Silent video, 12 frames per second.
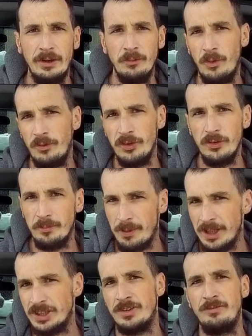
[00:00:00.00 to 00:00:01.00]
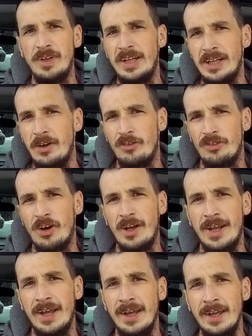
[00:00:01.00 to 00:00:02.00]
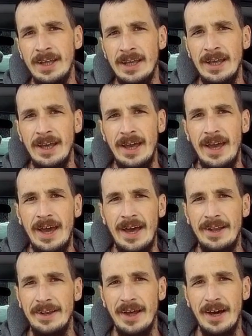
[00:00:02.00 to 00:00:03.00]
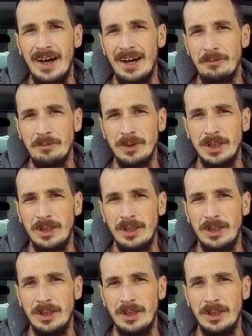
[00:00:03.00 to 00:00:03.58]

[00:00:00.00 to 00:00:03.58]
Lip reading: We'll do a bunch of videos on it, and you